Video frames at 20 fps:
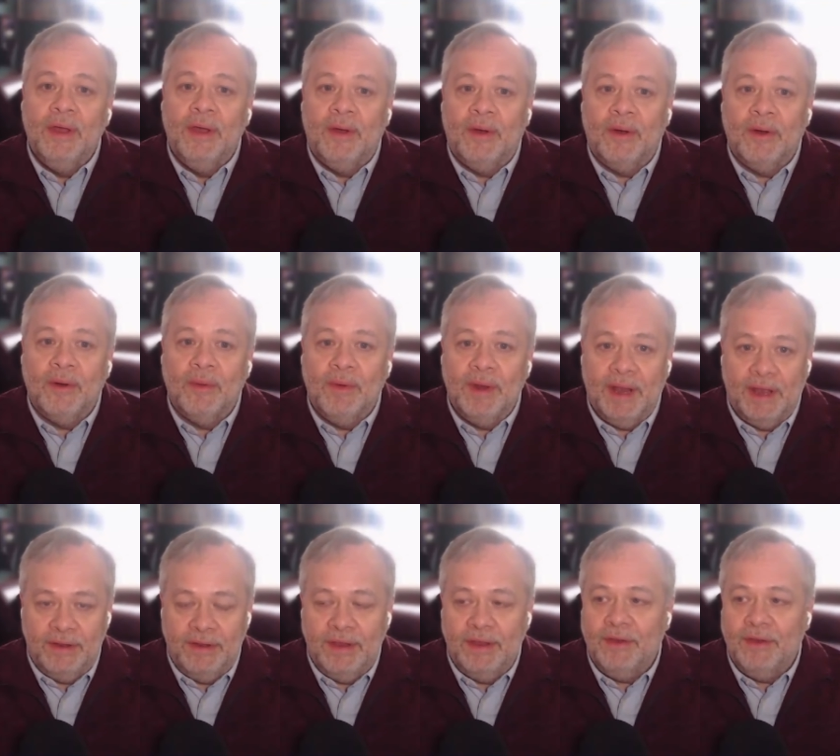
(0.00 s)
what, like
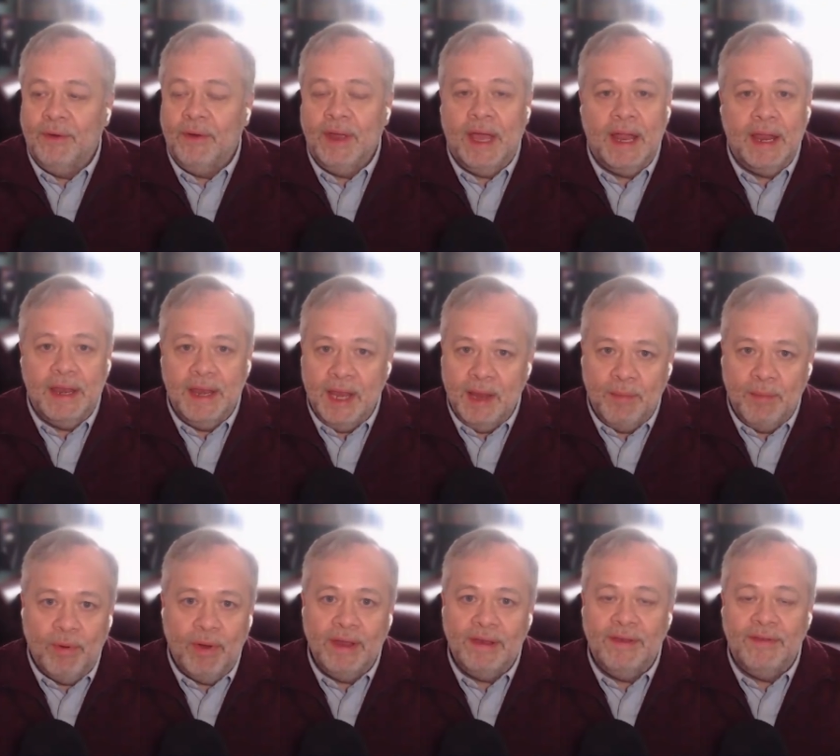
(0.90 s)
you said, during holiday
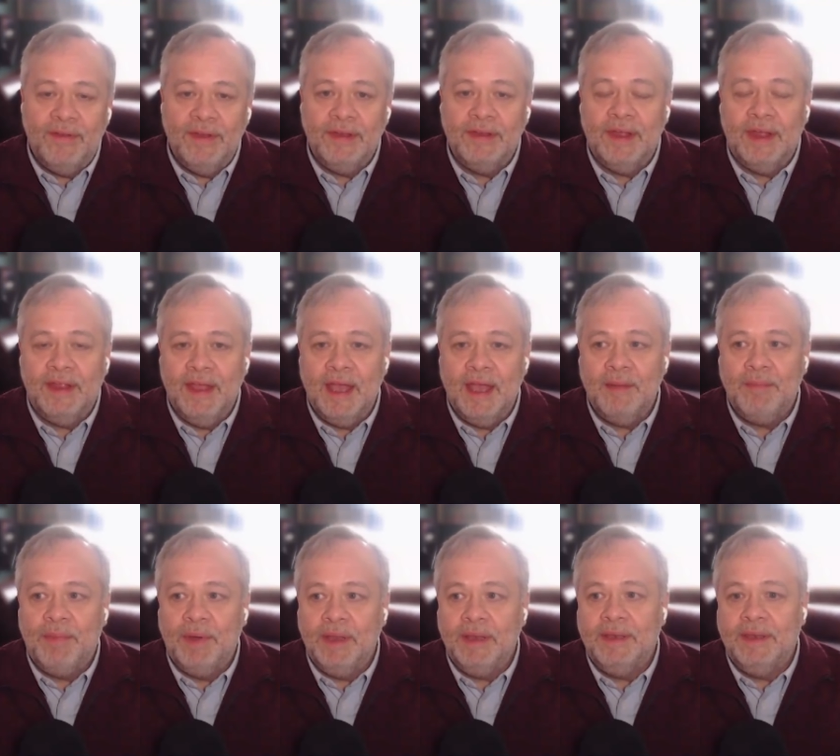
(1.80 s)
breaks and things like that.
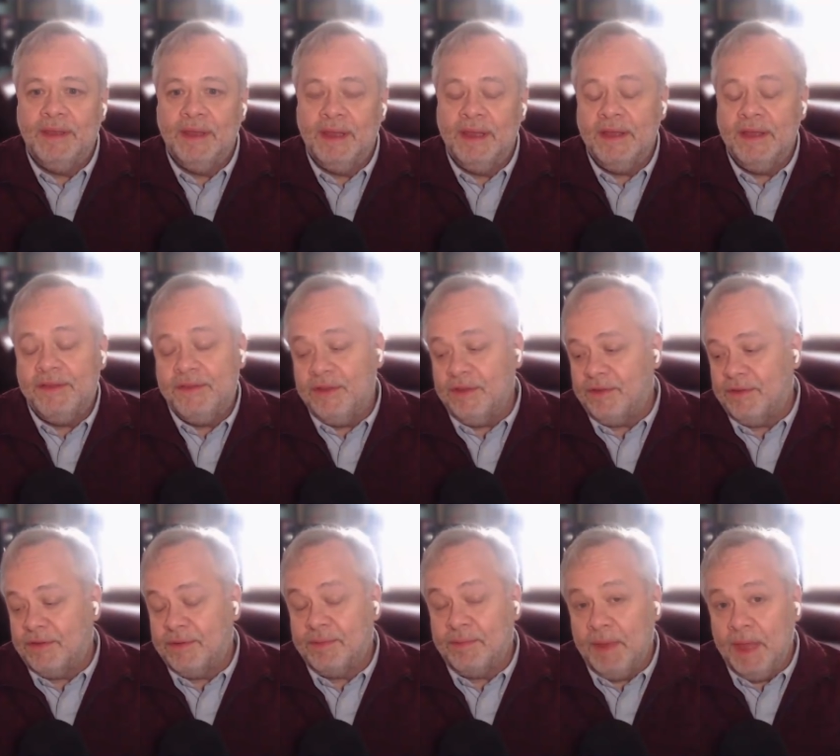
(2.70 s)
But it
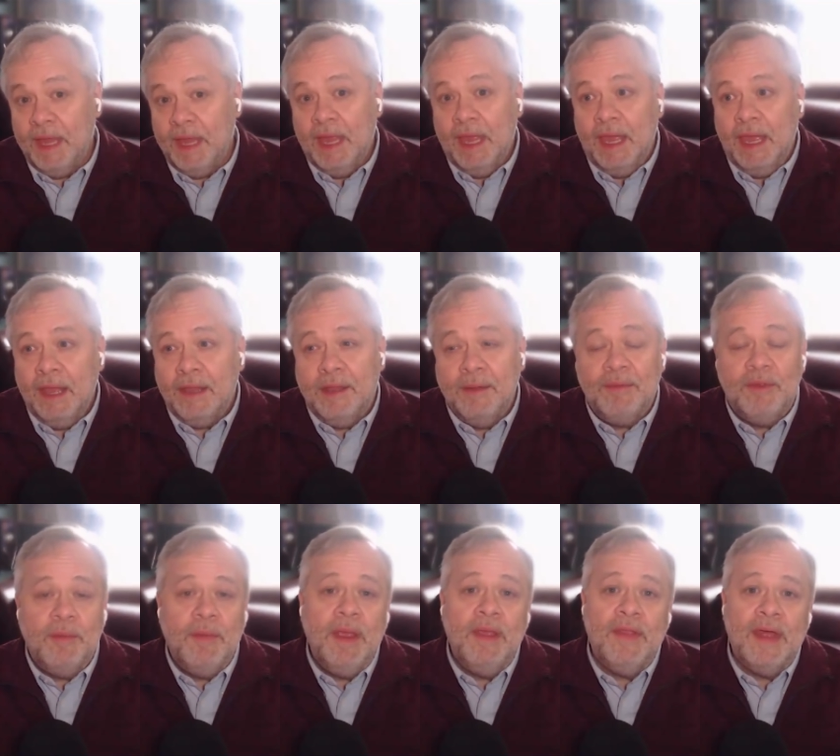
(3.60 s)
seems
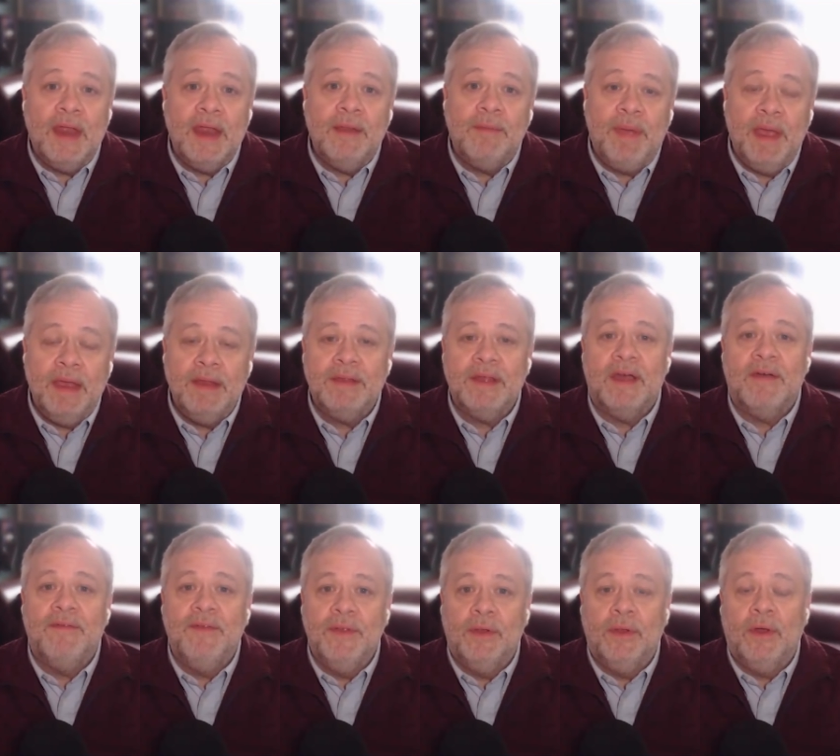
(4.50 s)
to me that it pays
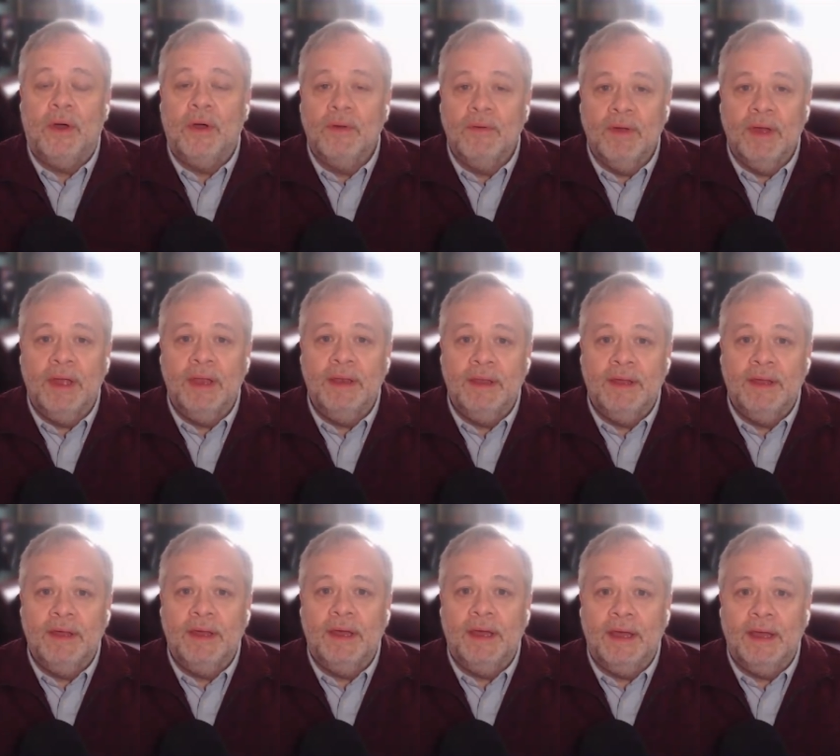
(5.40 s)
off in the long run
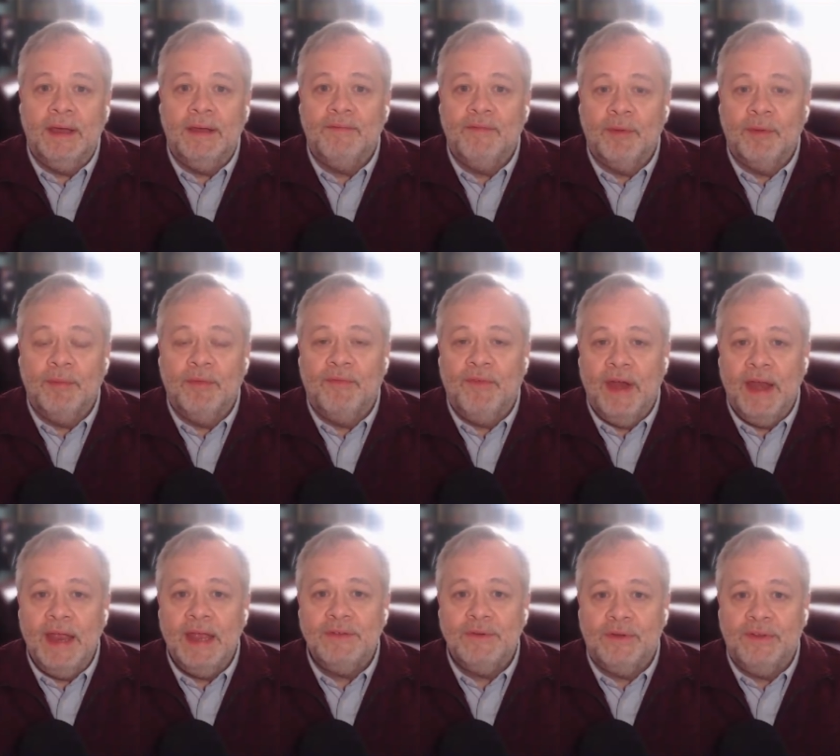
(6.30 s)
from a
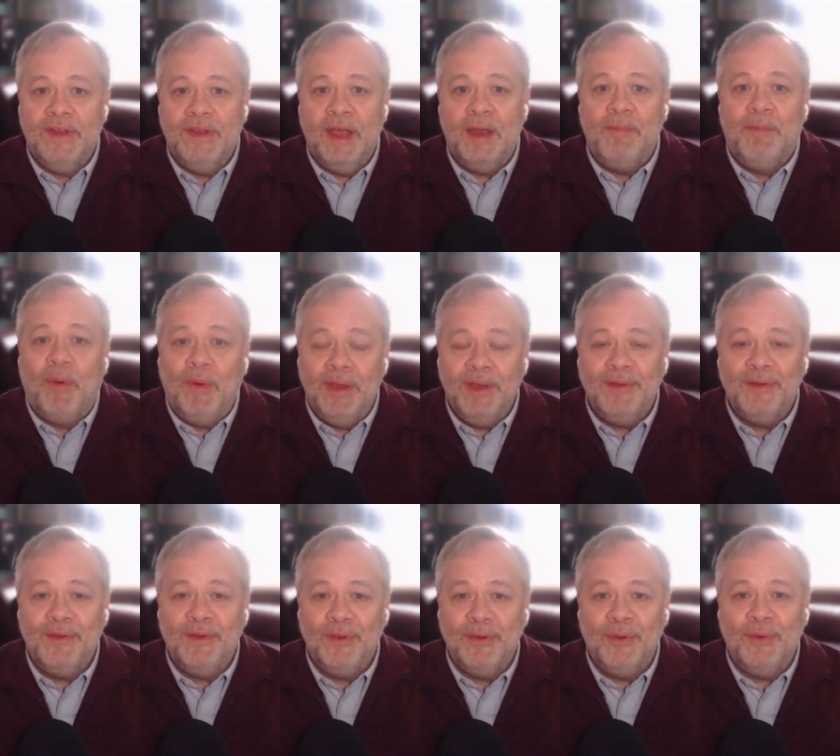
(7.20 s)
financial standpoint
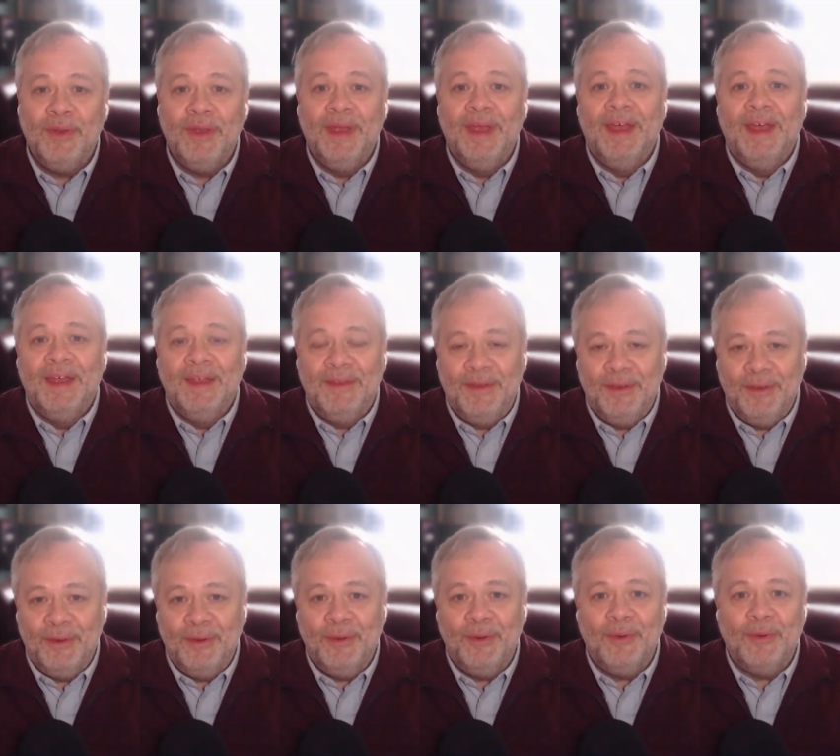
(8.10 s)

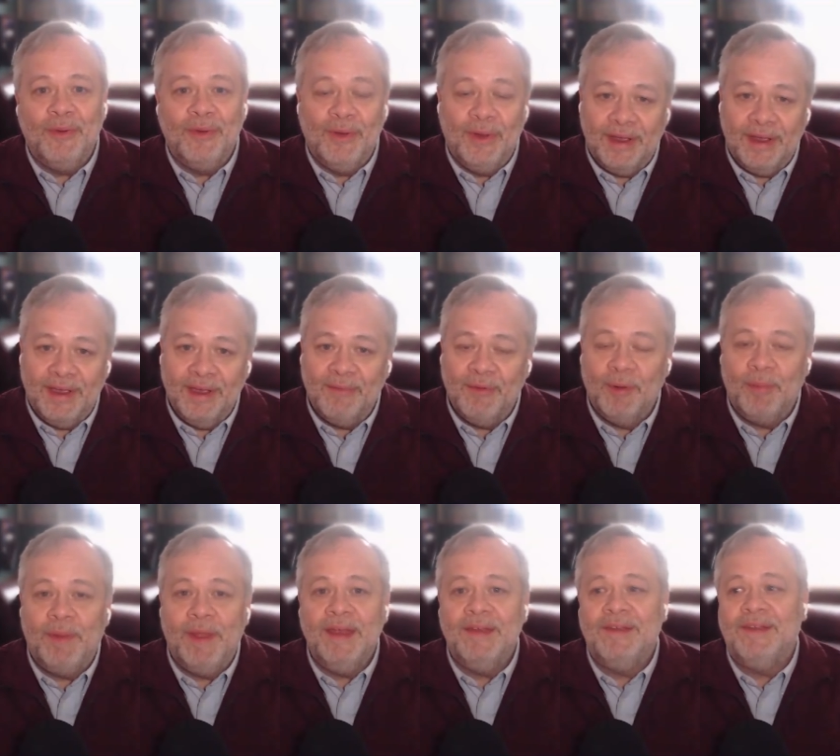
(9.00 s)
to look at
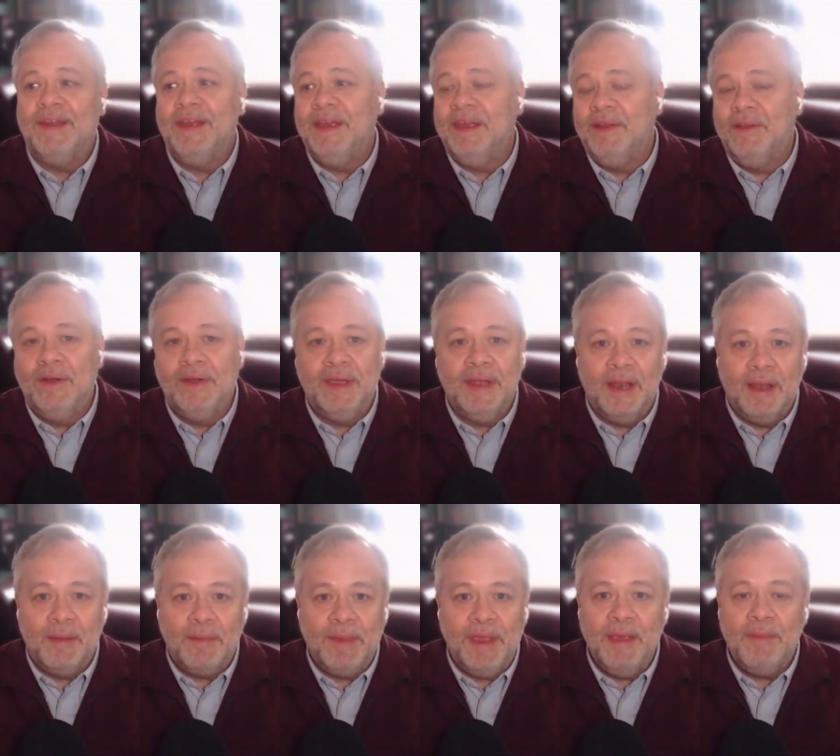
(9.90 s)
replacing and look at
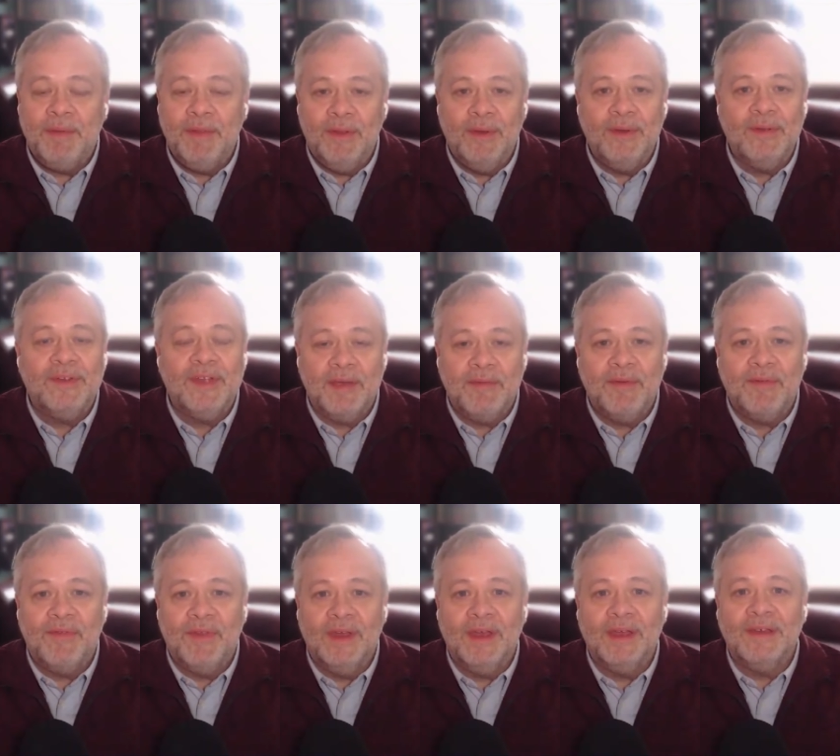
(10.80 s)
upkeep and those type
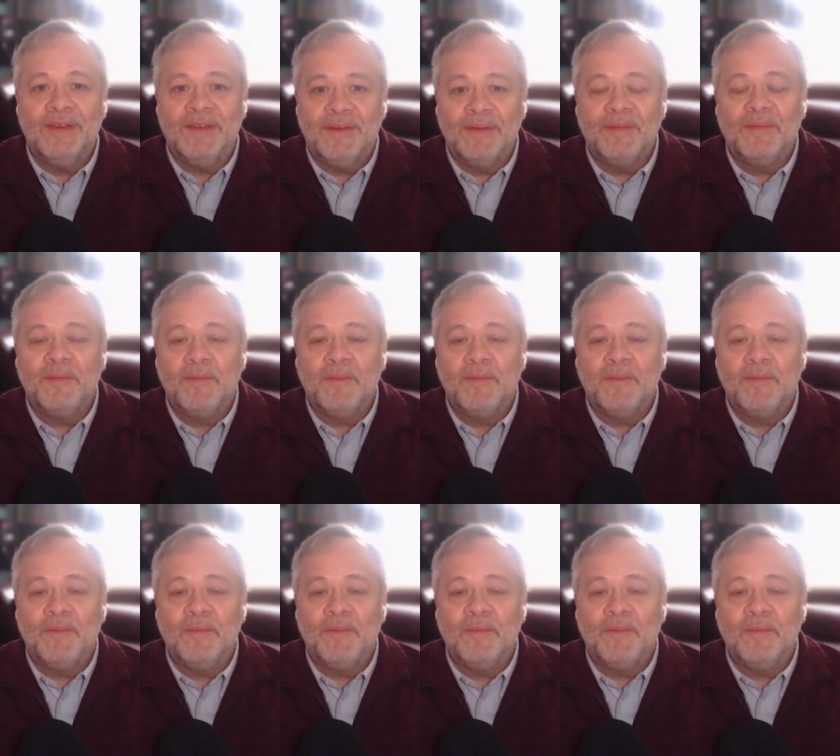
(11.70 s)
of things.